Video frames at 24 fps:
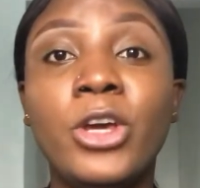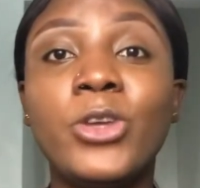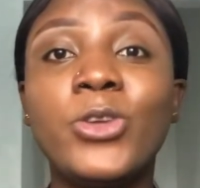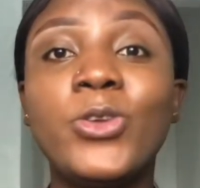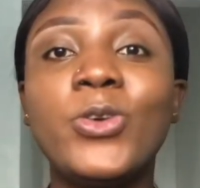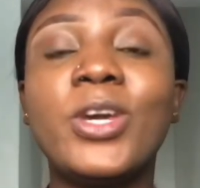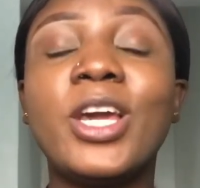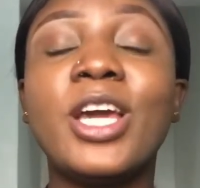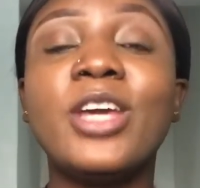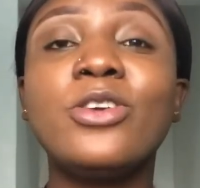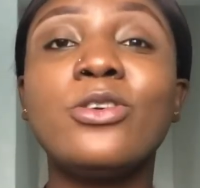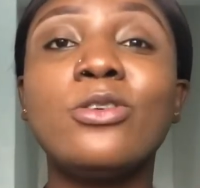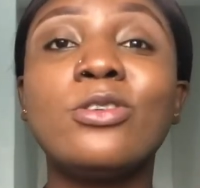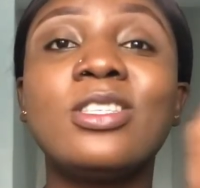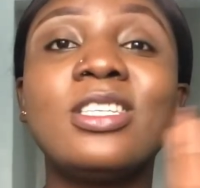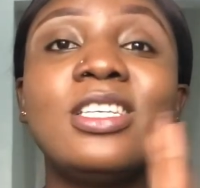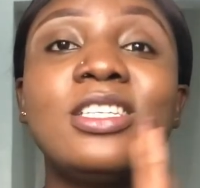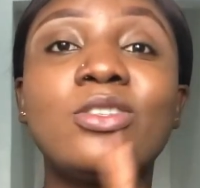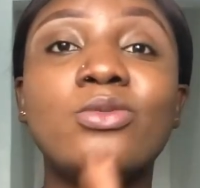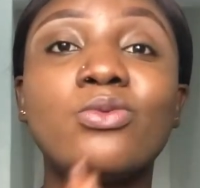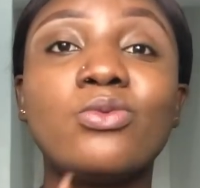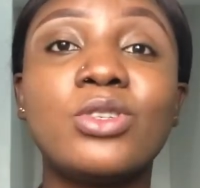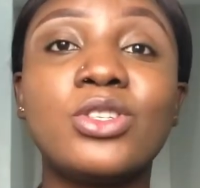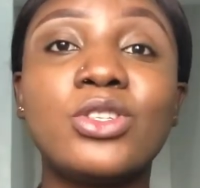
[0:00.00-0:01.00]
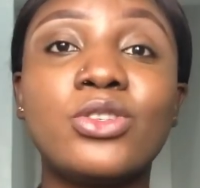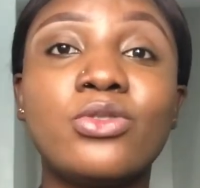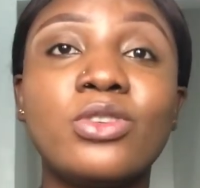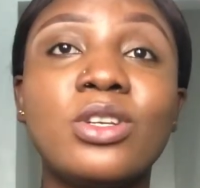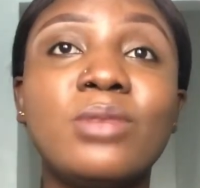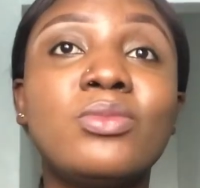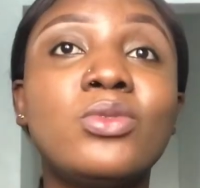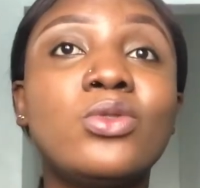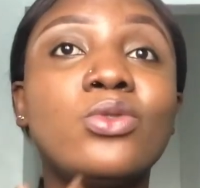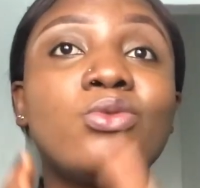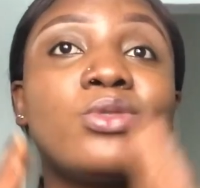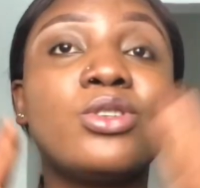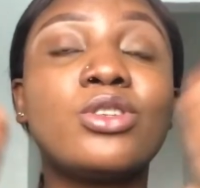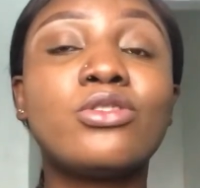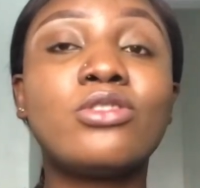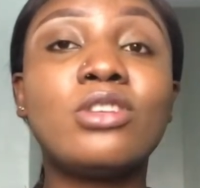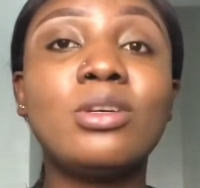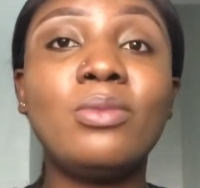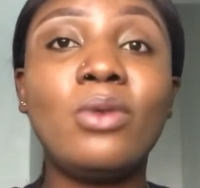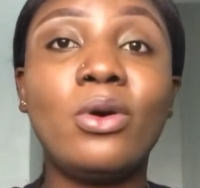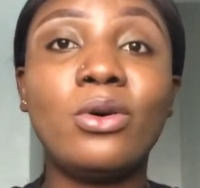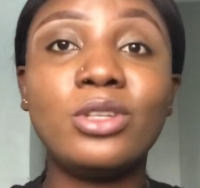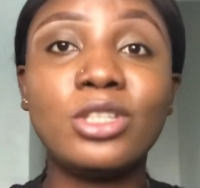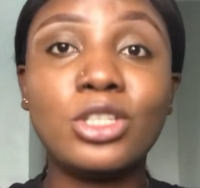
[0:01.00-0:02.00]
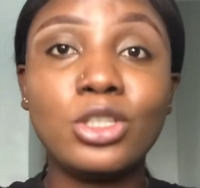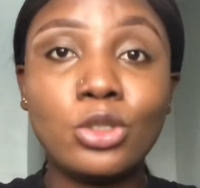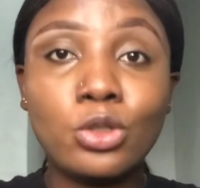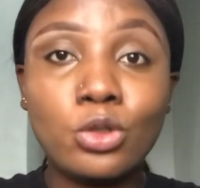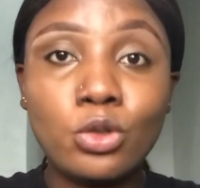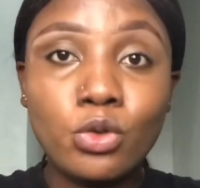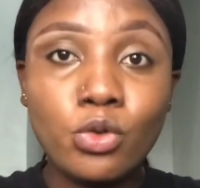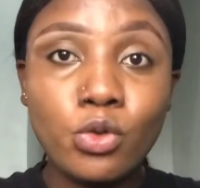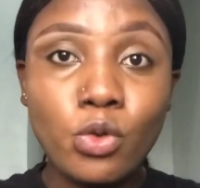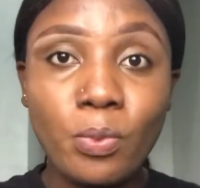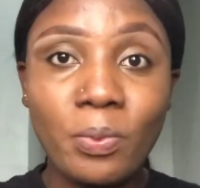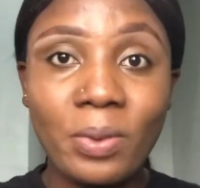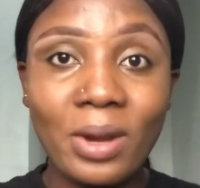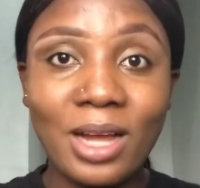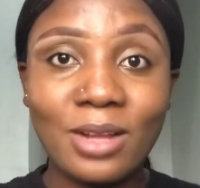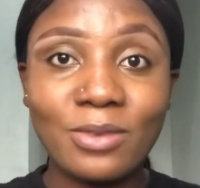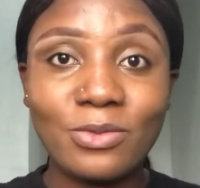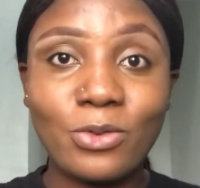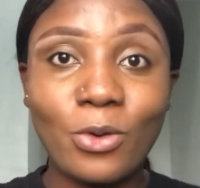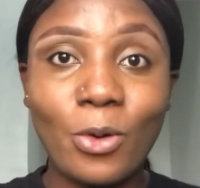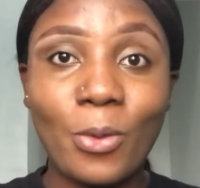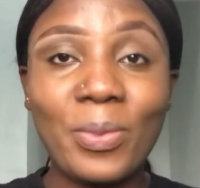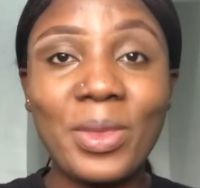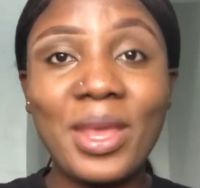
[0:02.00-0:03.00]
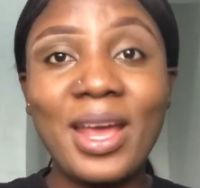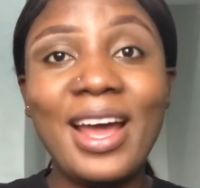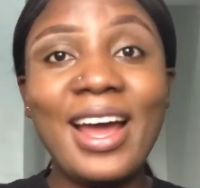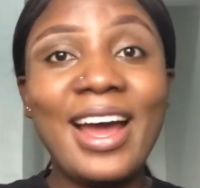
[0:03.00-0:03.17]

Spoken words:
You can use this restream to restream on these 2 platforms